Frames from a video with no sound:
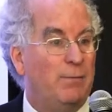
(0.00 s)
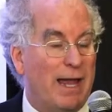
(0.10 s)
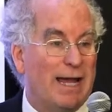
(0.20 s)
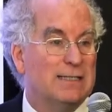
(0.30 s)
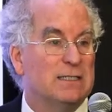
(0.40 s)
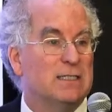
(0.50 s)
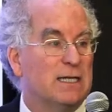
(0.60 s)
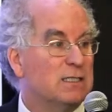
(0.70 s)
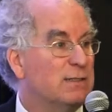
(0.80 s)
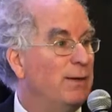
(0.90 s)
as it
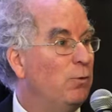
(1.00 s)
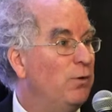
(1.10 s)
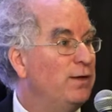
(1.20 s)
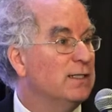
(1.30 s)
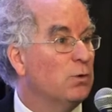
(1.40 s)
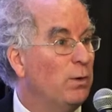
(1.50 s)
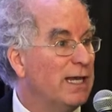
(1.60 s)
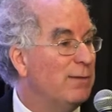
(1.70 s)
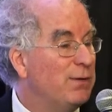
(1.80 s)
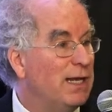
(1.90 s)
gets to be woven into
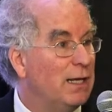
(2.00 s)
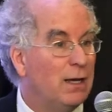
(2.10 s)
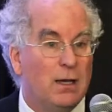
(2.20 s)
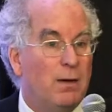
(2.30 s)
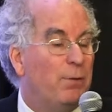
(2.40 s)
Wikipedia,